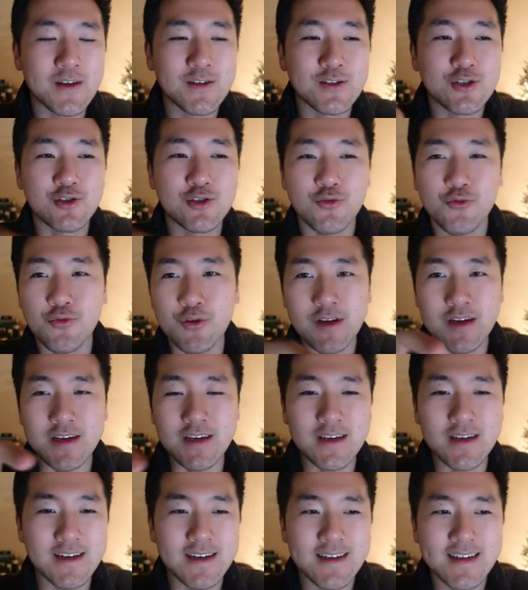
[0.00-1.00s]

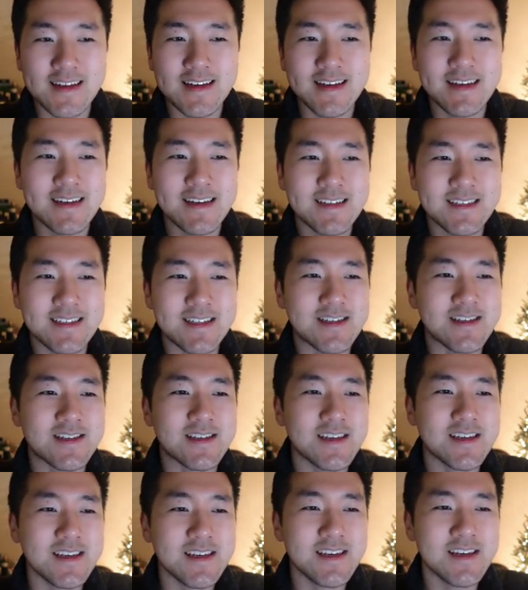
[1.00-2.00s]
tree to
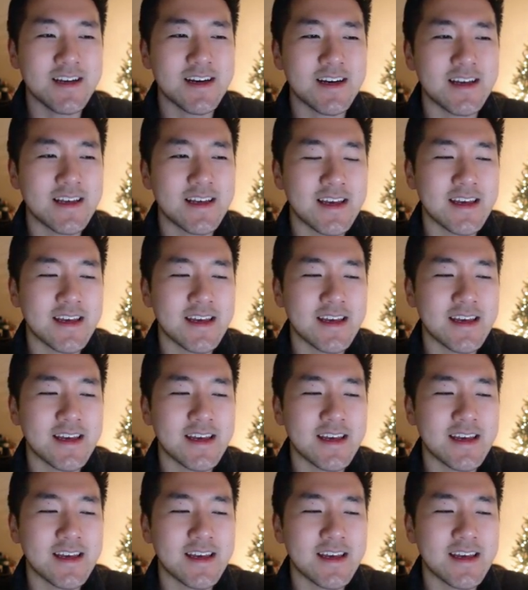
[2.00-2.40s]
see,